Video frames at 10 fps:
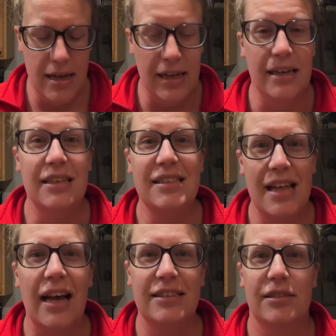And it's
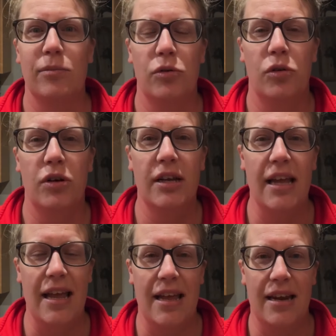that simple.
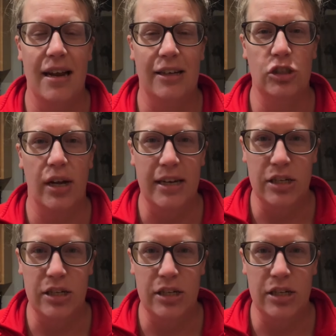And I try to